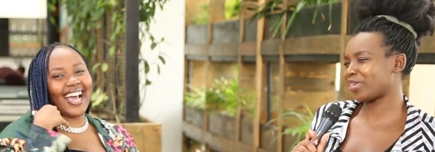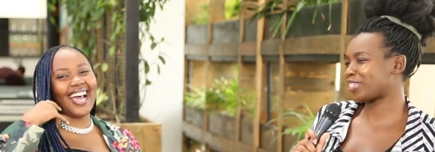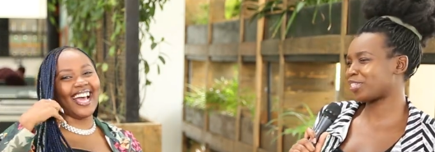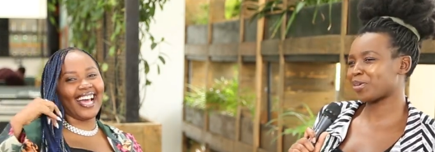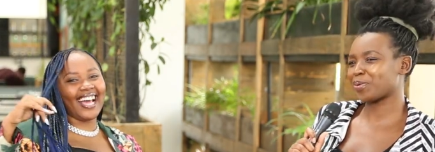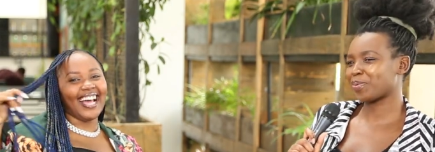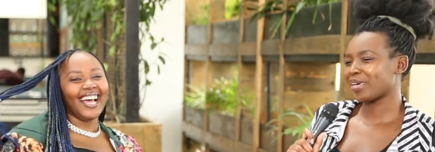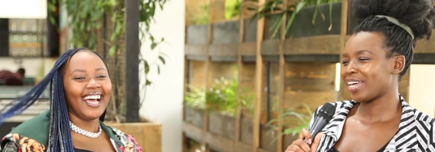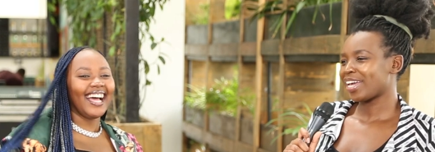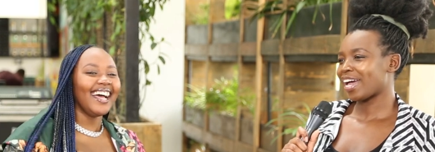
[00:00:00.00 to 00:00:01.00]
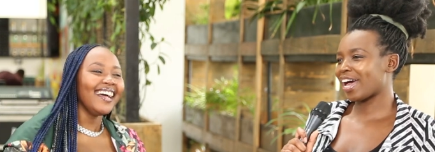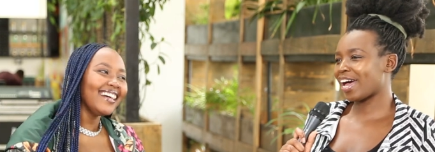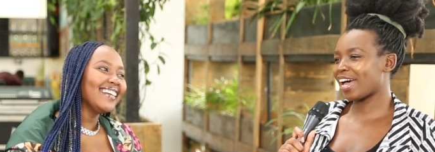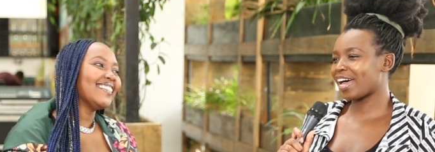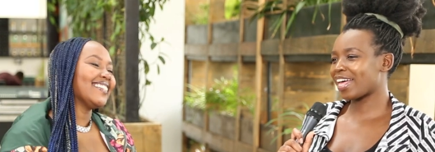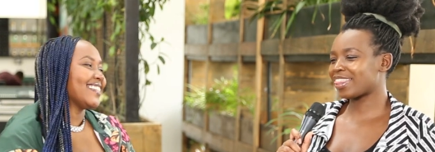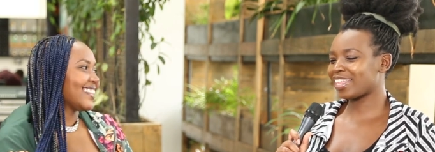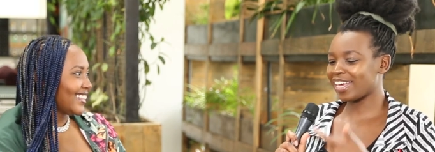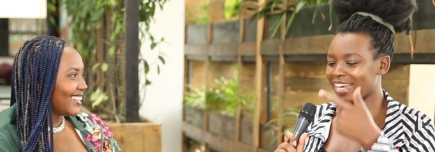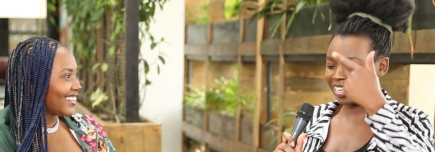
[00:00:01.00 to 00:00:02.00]
Speaker 1: It's dope. Uh,
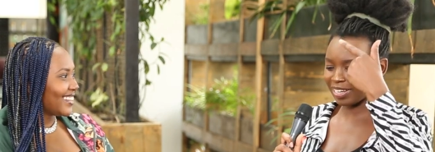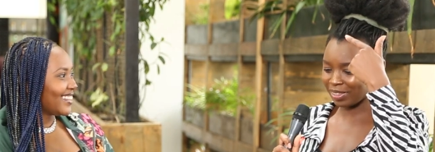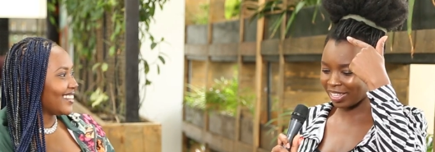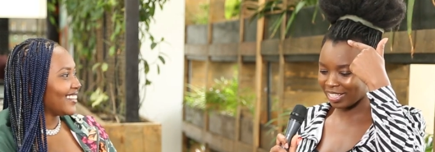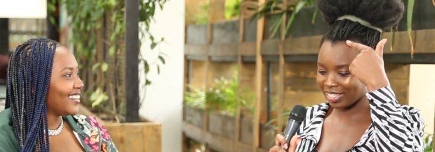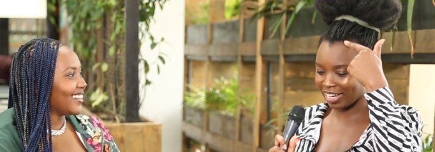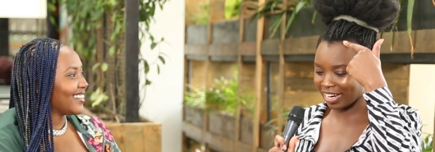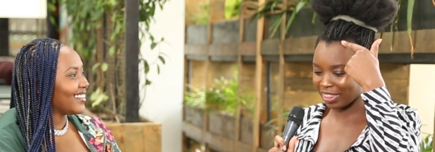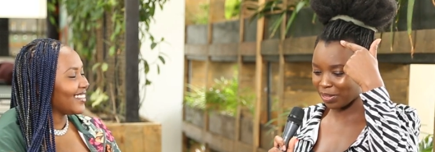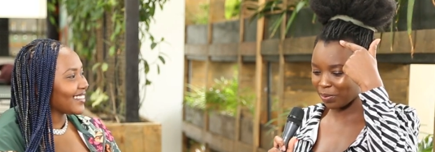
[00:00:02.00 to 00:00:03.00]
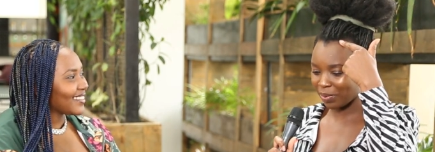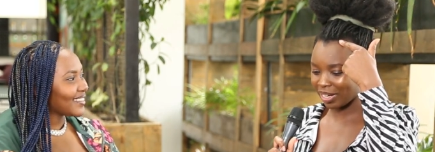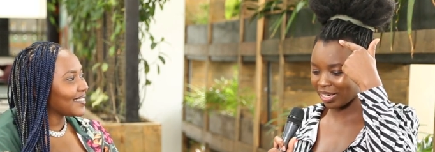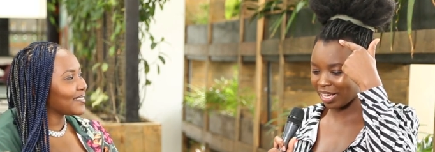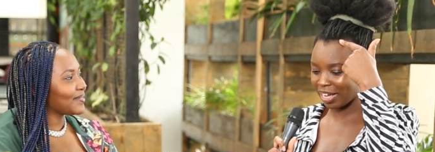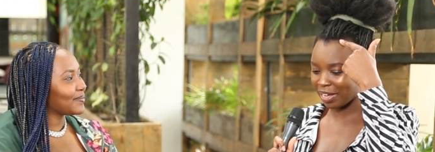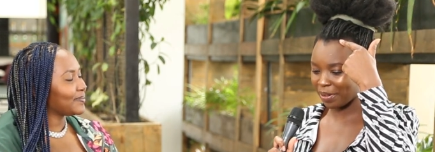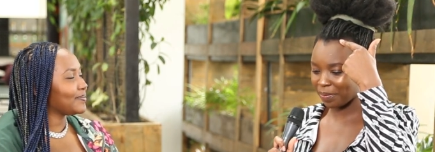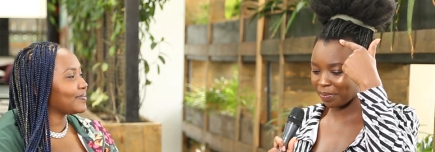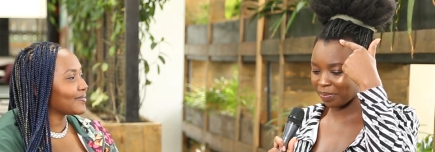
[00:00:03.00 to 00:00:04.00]
then there's another one.
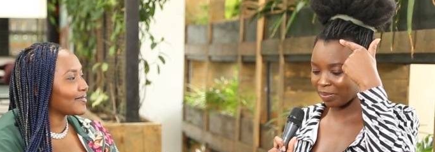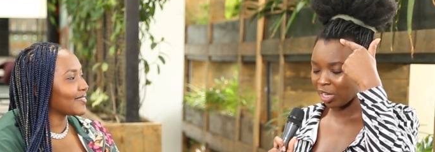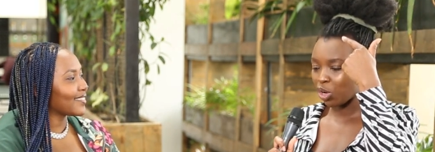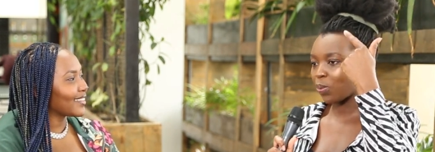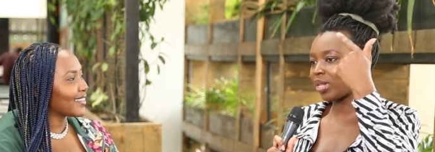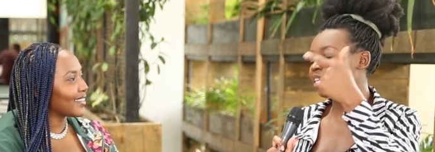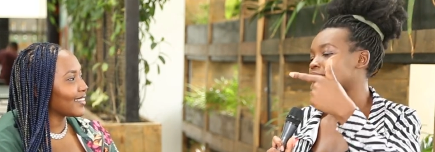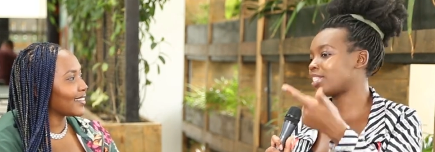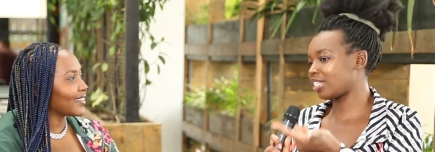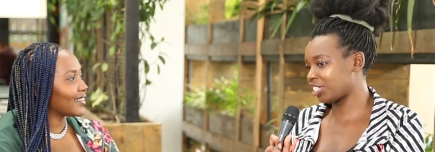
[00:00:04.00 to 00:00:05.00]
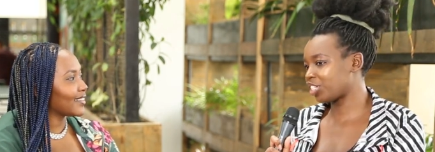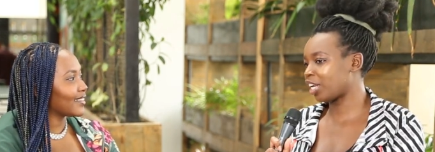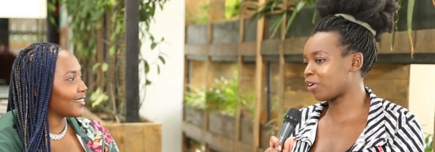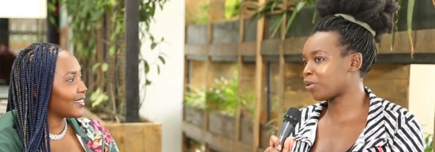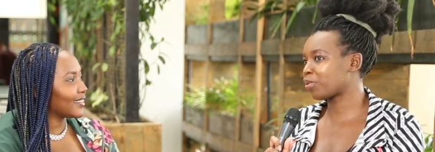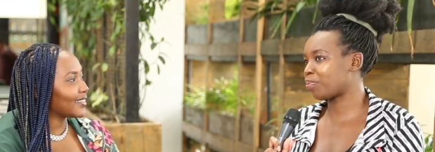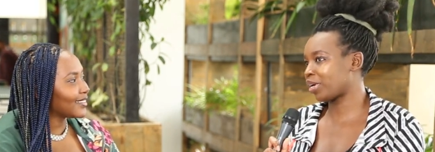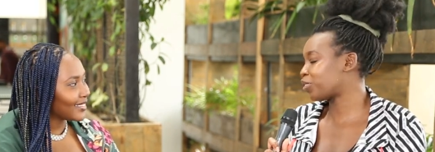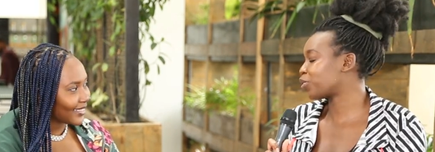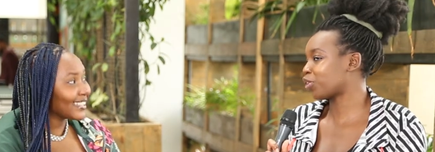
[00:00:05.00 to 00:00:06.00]
Um, well, there's Sita Chelewa with
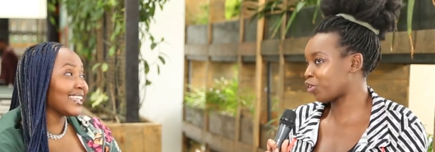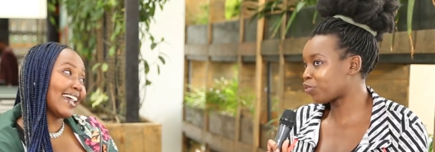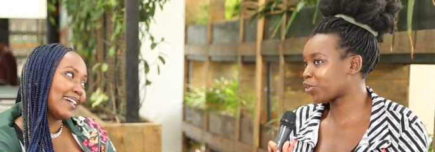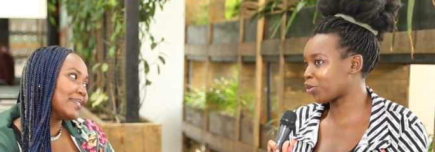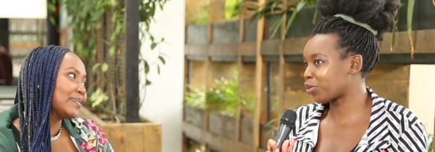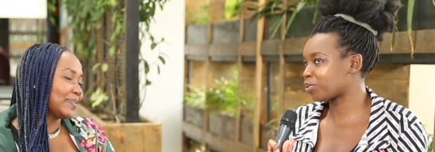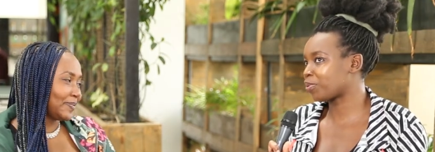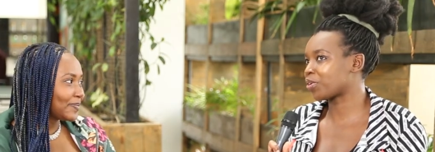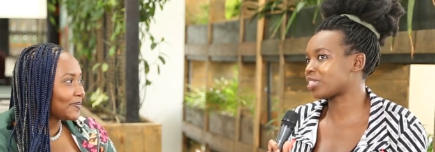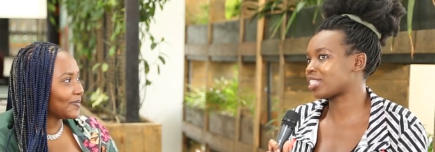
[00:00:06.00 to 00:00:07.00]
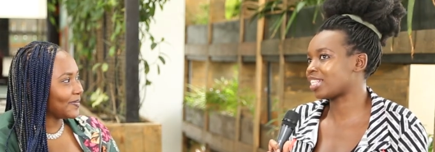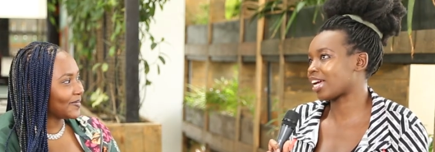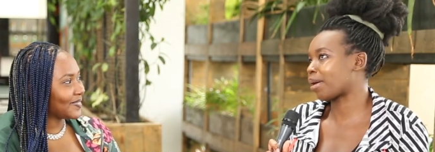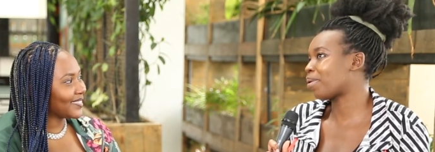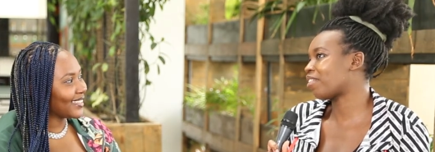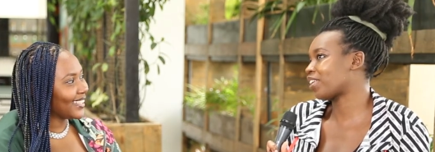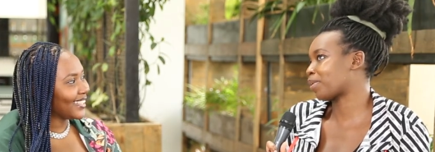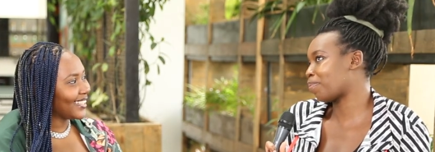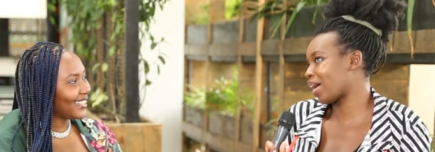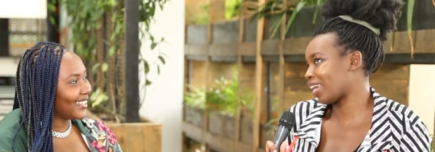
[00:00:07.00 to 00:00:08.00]
Ben Soul, of course, because it's like a
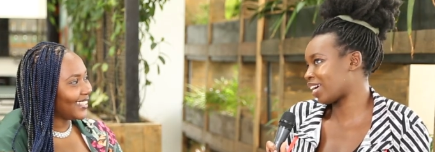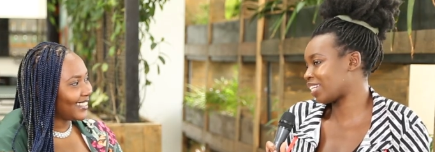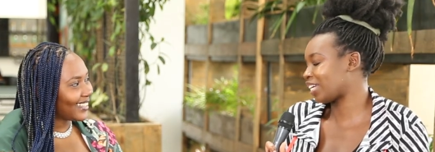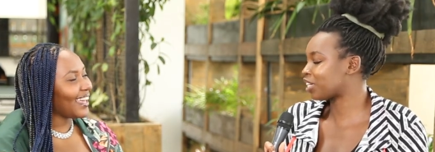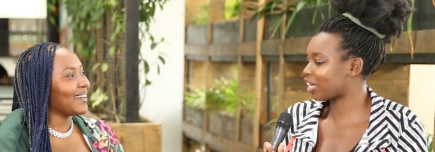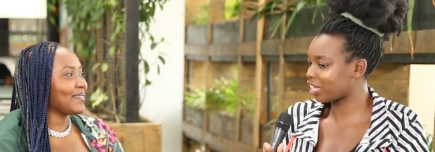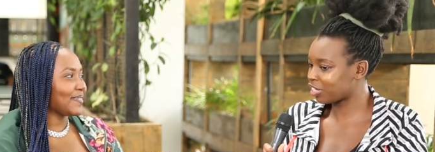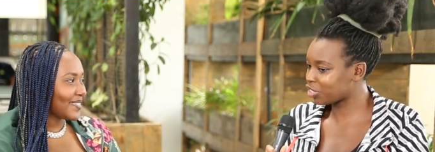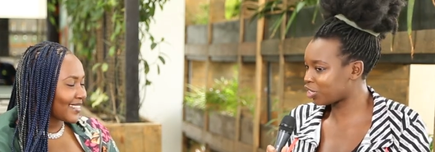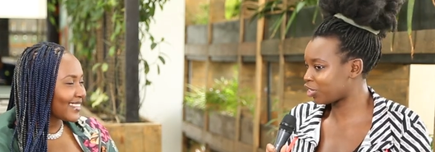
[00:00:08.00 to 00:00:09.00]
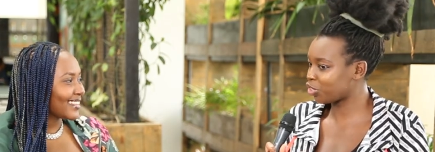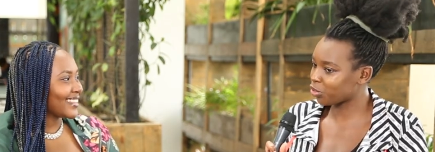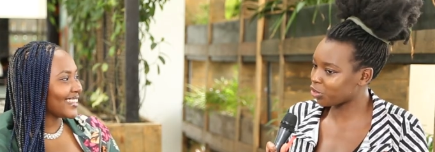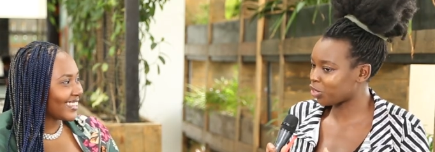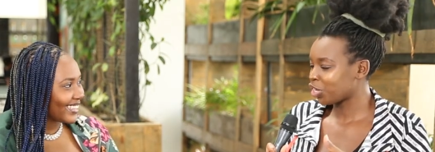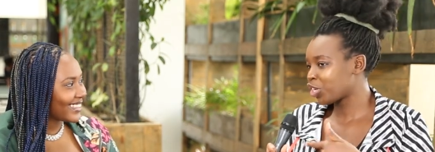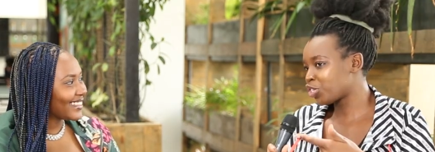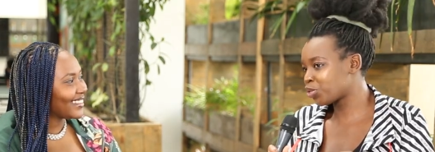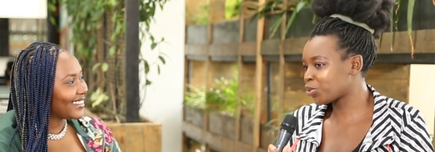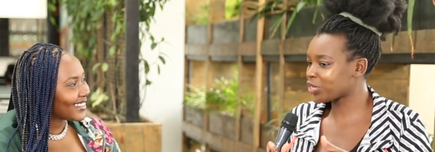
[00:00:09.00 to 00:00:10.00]
perfect ballad and, and you know,
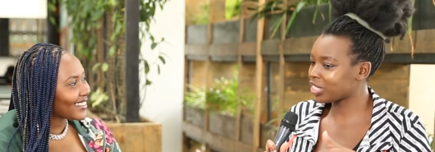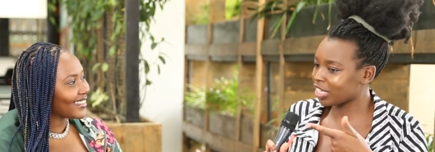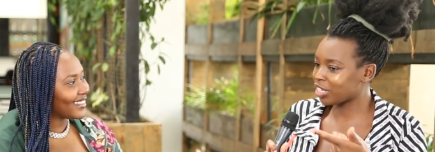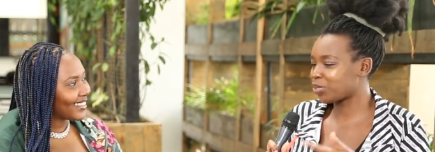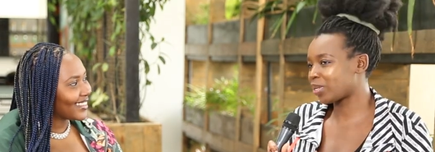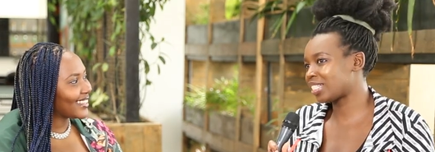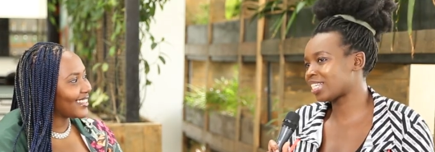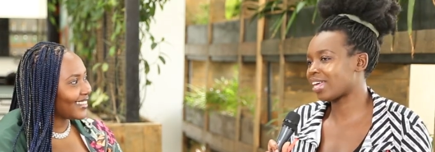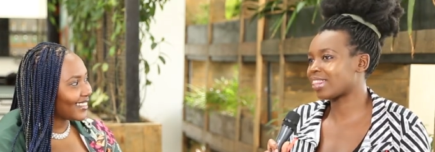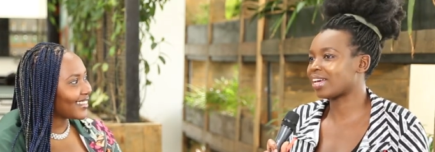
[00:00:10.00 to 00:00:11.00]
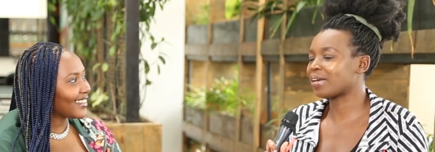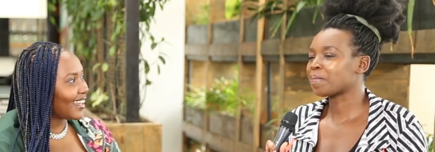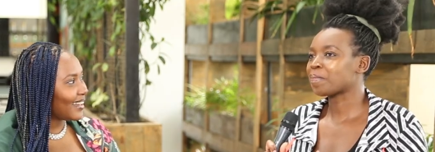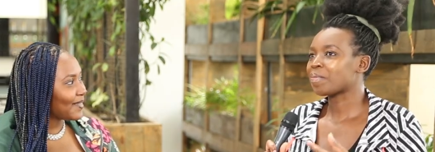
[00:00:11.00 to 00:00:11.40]
duo singing to each other.